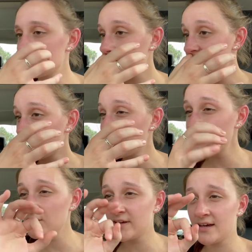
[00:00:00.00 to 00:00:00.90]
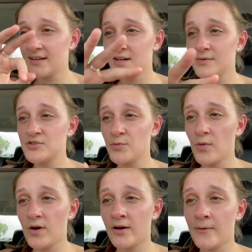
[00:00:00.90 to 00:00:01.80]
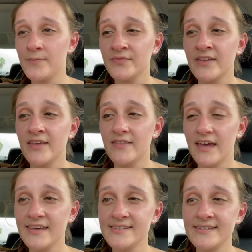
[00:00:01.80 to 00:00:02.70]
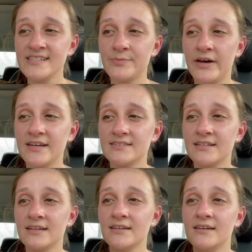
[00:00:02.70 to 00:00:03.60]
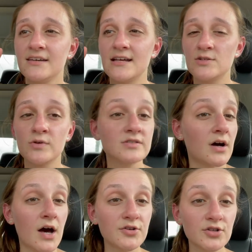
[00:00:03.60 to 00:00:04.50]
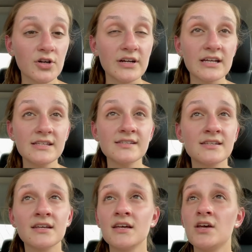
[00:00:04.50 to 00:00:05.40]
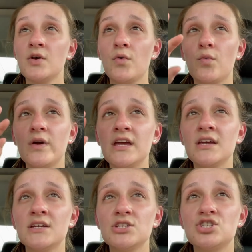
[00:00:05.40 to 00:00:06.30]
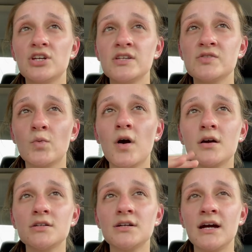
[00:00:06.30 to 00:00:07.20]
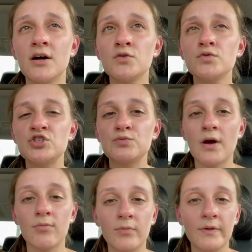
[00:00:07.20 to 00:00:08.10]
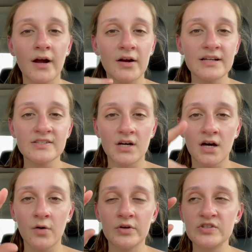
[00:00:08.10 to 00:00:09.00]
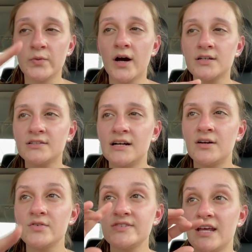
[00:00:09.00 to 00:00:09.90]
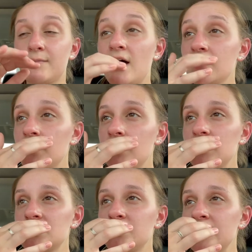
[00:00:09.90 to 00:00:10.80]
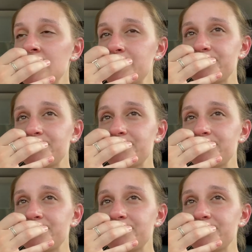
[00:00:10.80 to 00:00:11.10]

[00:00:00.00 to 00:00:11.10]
I'm sorry if you can't hear me super well. The AC is blasting. It's almost 100 degrees. We just walked around, which you probably already saw. We just walked around Santa Monica a little bit.